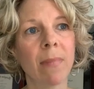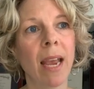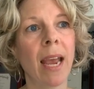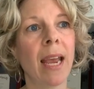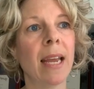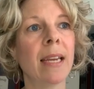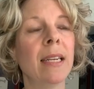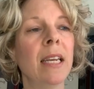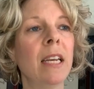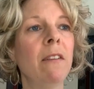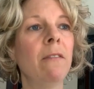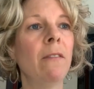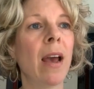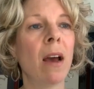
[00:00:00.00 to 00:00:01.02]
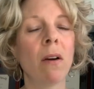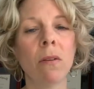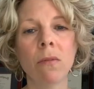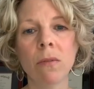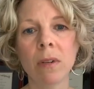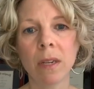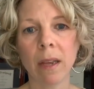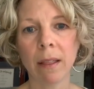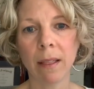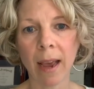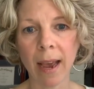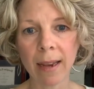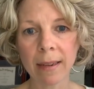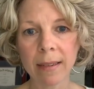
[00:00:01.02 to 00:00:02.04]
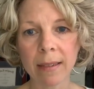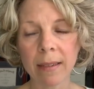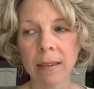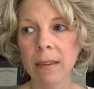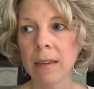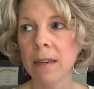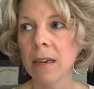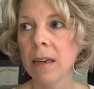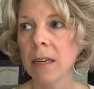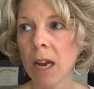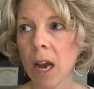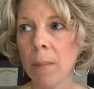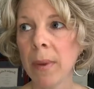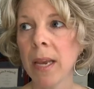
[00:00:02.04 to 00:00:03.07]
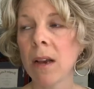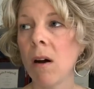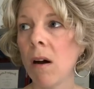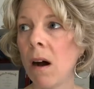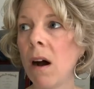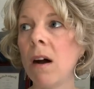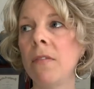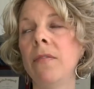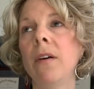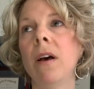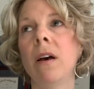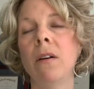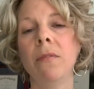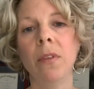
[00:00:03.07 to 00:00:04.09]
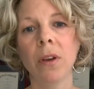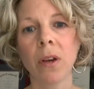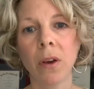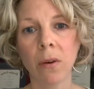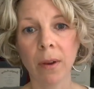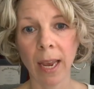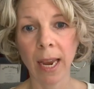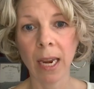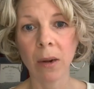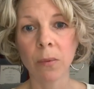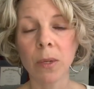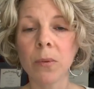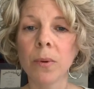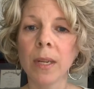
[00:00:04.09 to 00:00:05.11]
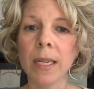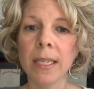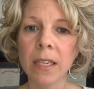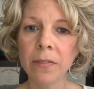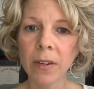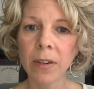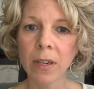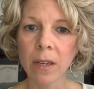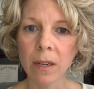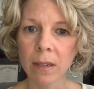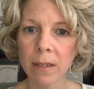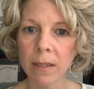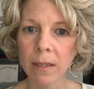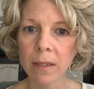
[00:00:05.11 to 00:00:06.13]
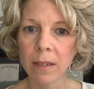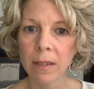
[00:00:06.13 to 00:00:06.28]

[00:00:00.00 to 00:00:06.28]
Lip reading: and he found that coming off of the cocaine was really difficult.